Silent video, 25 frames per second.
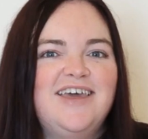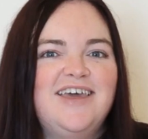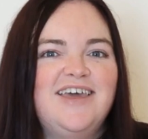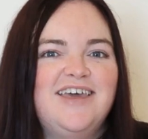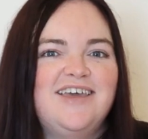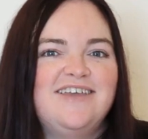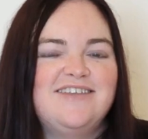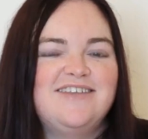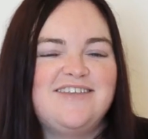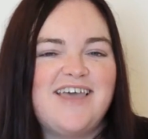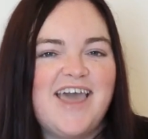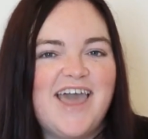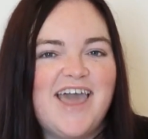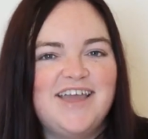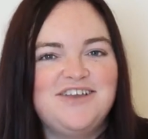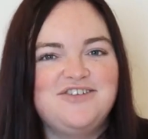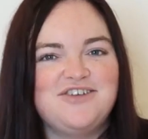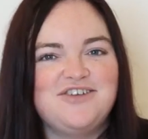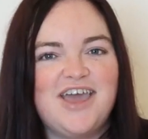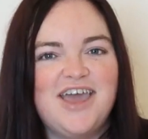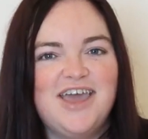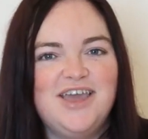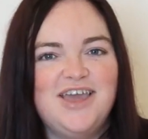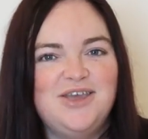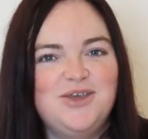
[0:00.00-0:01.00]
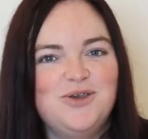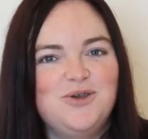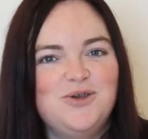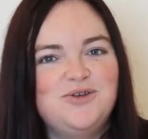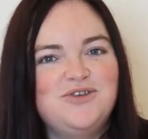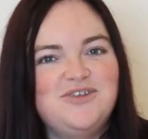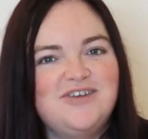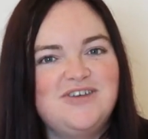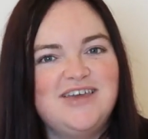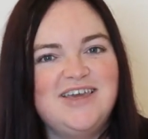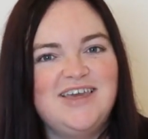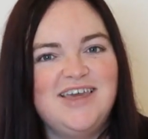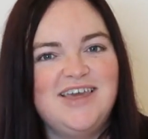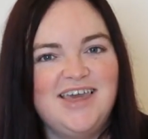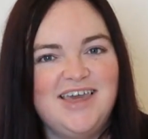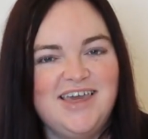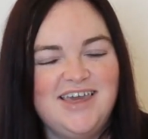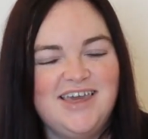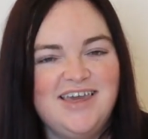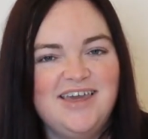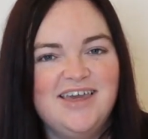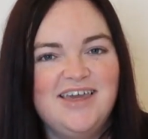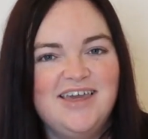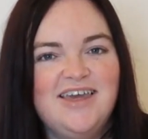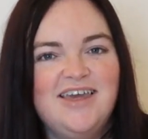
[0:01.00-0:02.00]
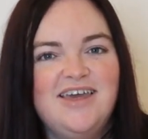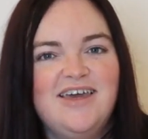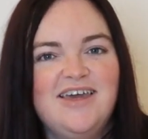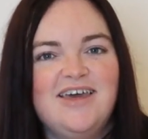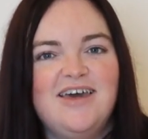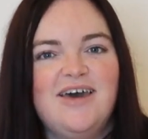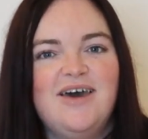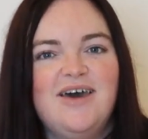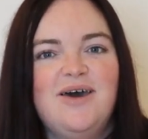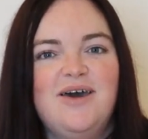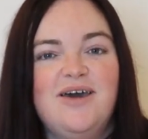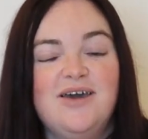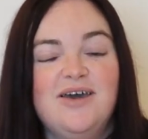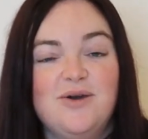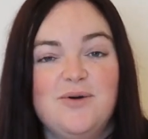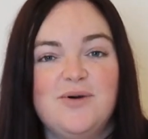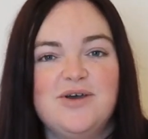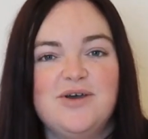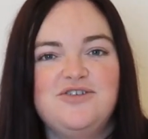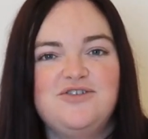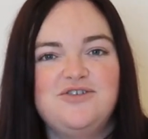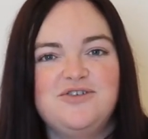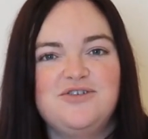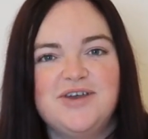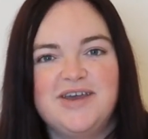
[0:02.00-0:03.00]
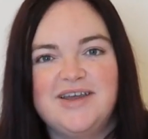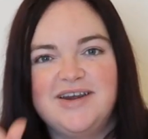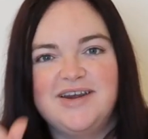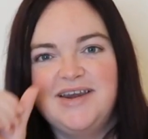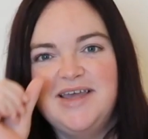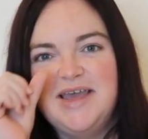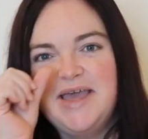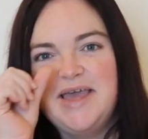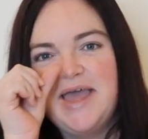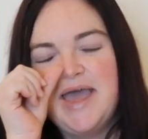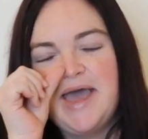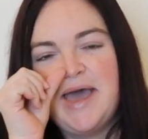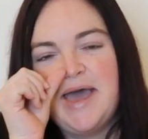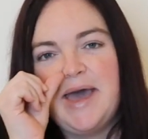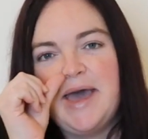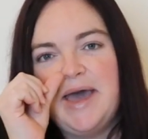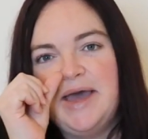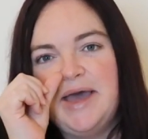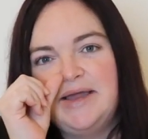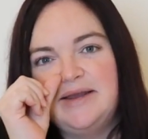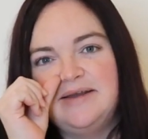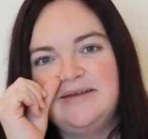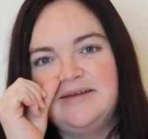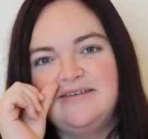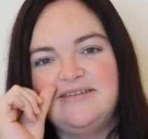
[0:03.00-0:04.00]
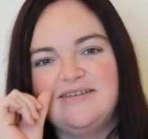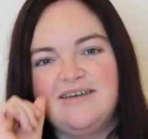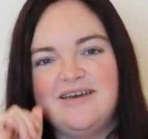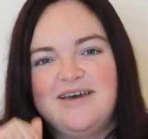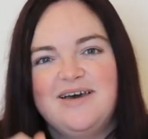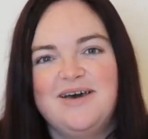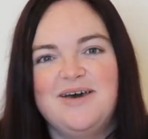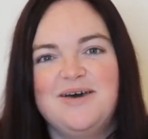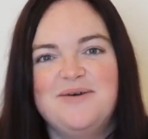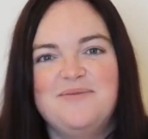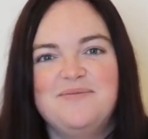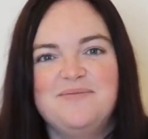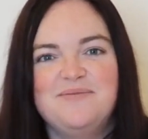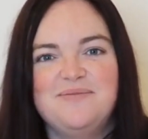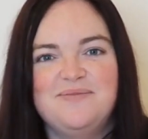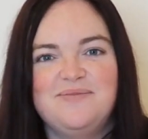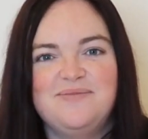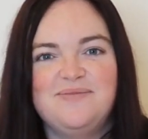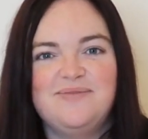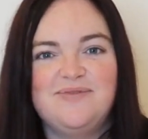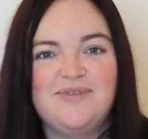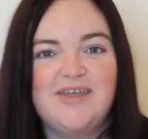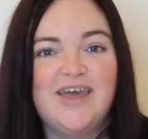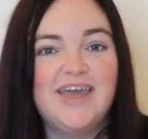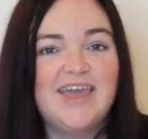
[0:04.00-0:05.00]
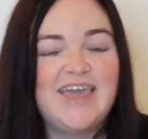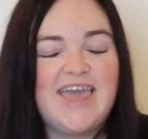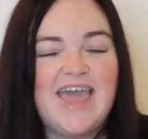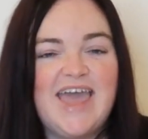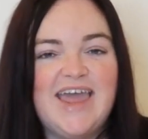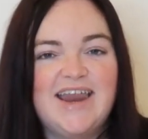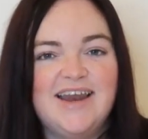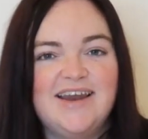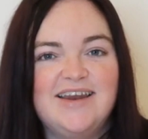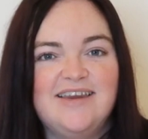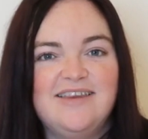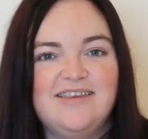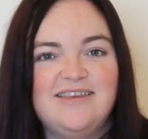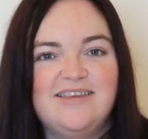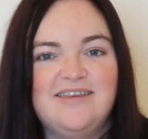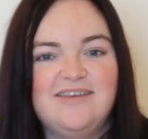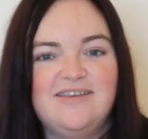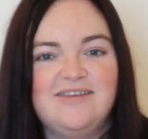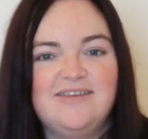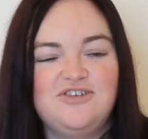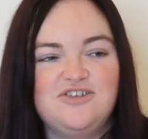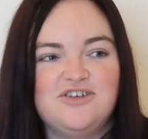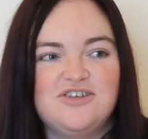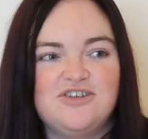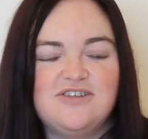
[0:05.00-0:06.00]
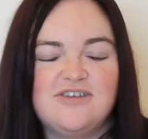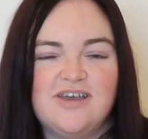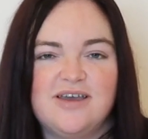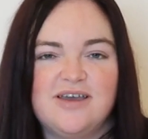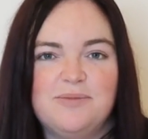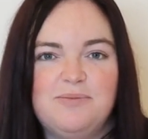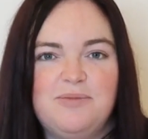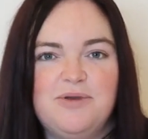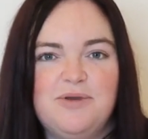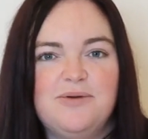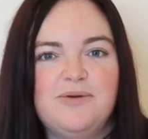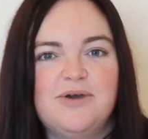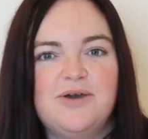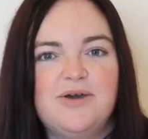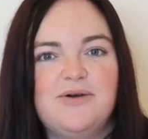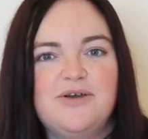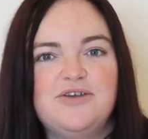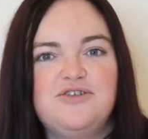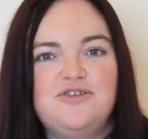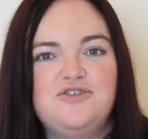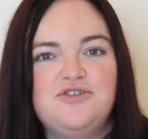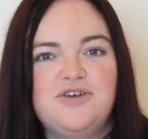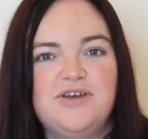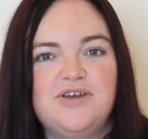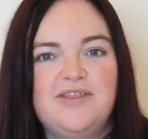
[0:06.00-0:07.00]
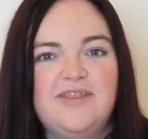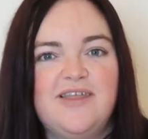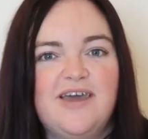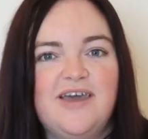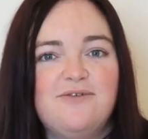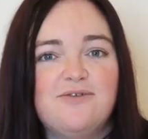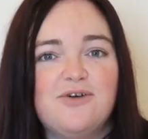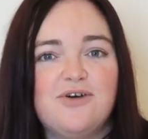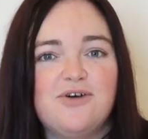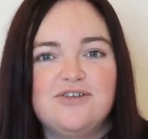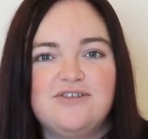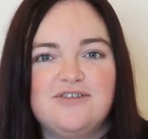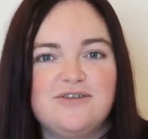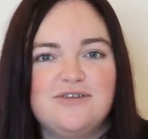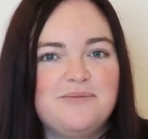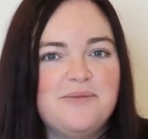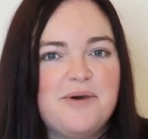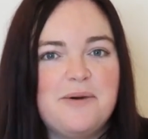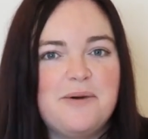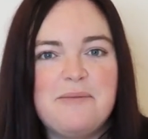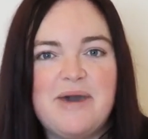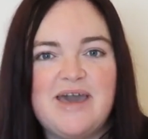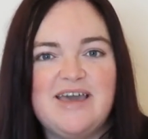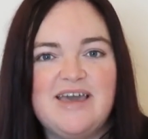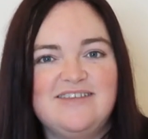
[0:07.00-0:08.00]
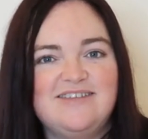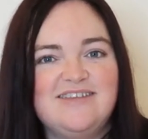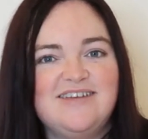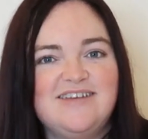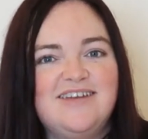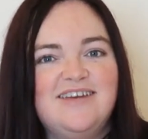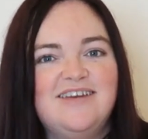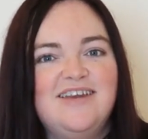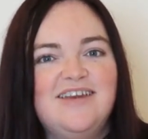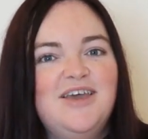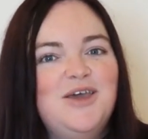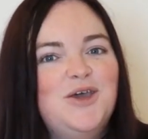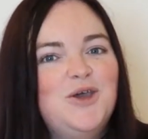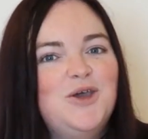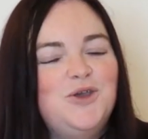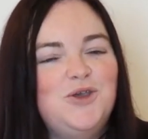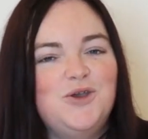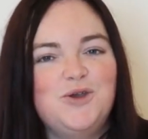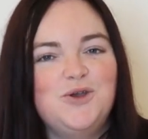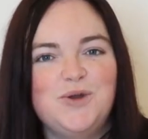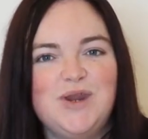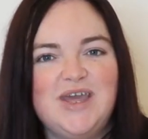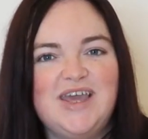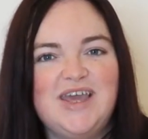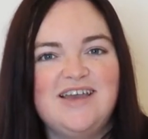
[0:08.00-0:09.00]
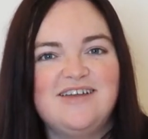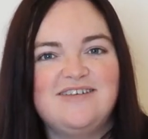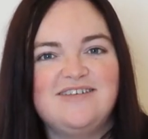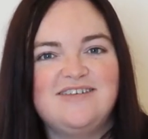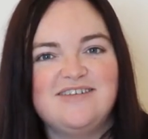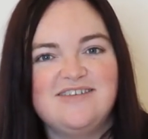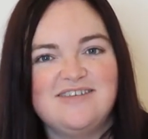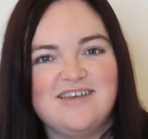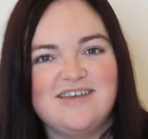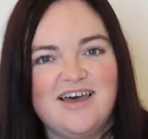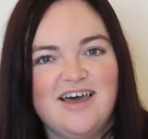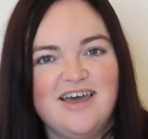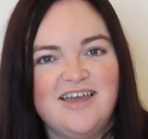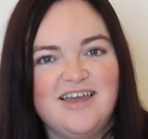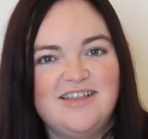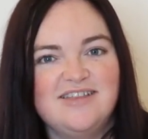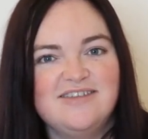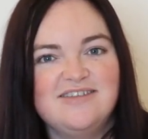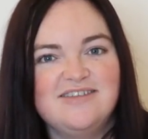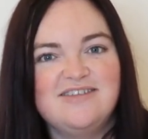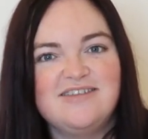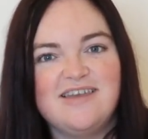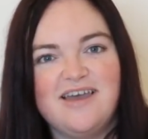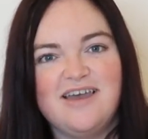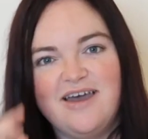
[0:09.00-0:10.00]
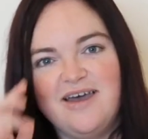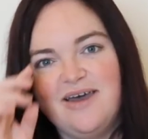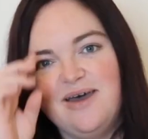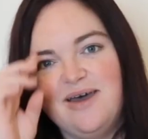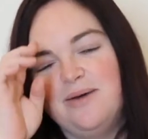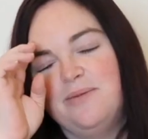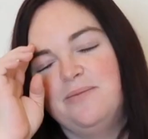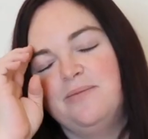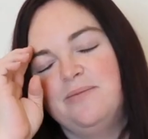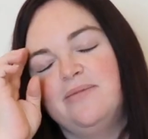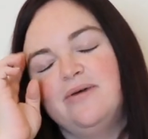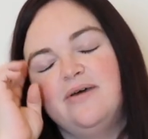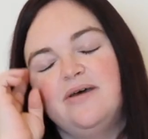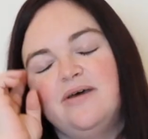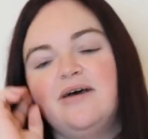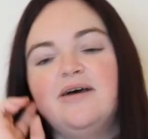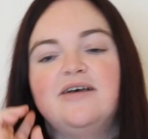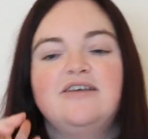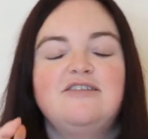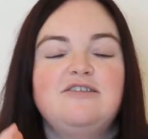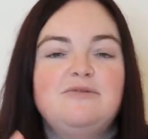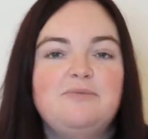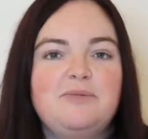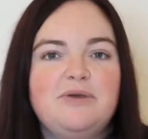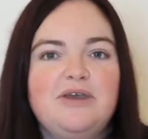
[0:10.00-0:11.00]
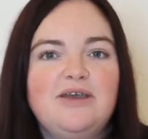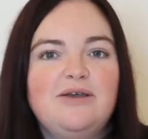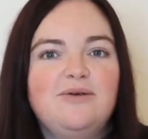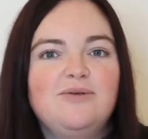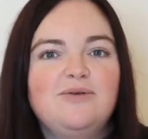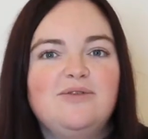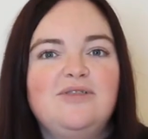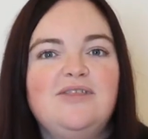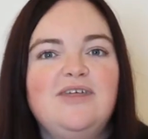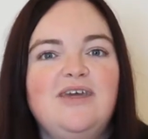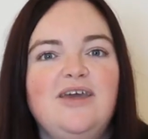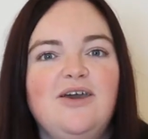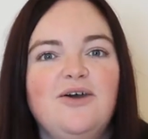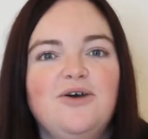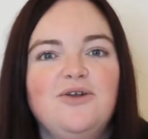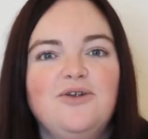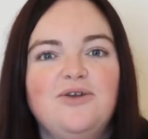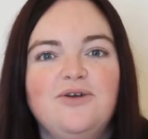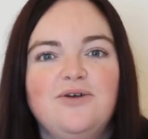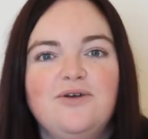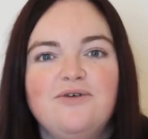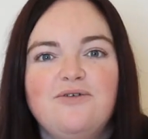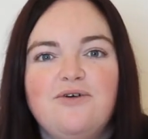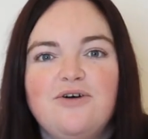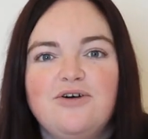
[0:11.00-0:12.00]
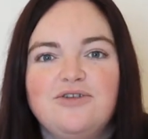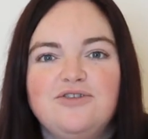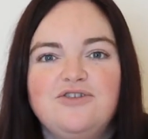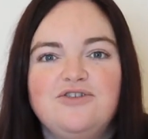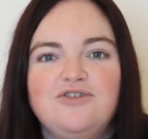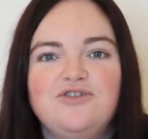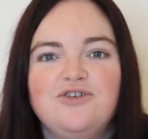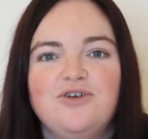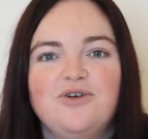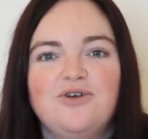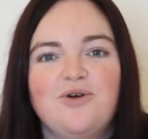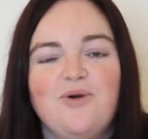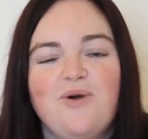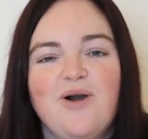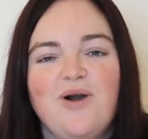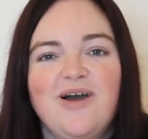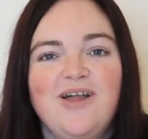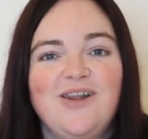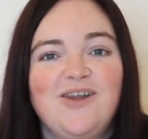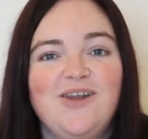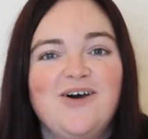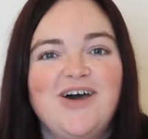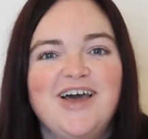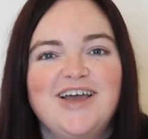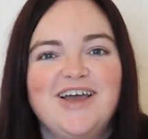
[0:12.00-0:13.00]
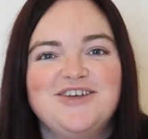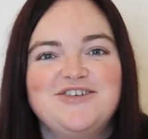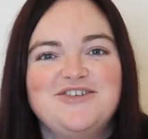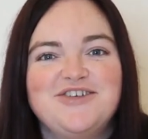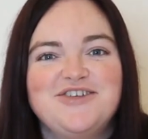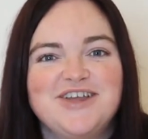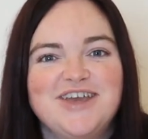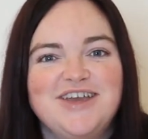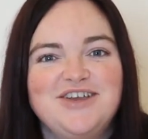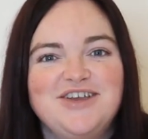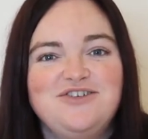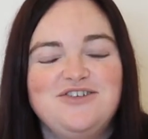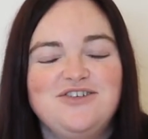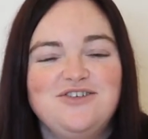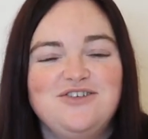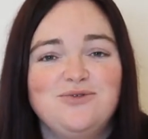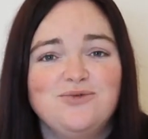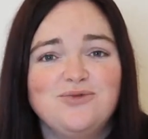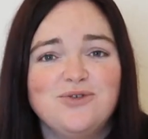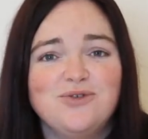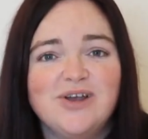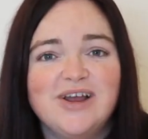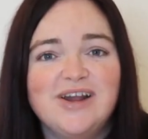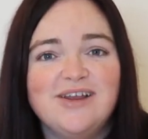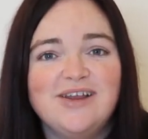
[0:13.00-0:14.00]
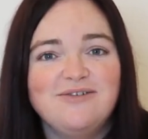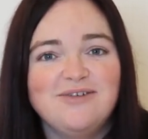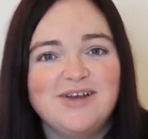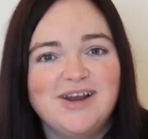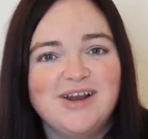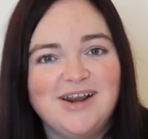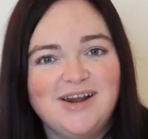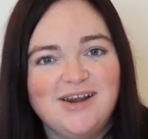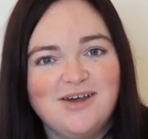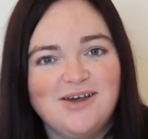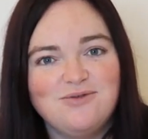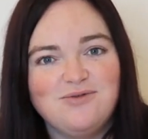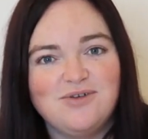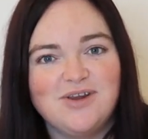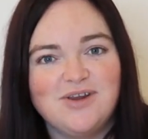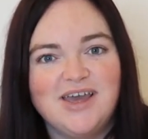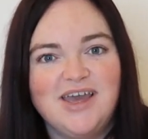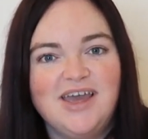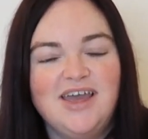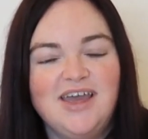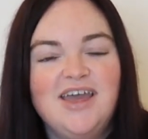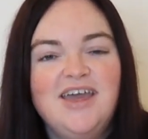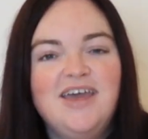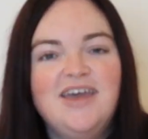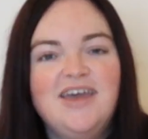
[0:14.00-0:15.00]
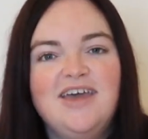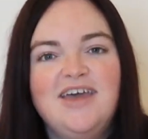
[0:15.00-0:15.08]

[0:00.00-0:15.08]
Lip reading: It's H-A-U-T-E, Equestrian. And again, just like Mieux Equestrian, they've got some amazing, unique designs. I speak with the owner of Hot to Trot quite a lot actually. She's really lovely.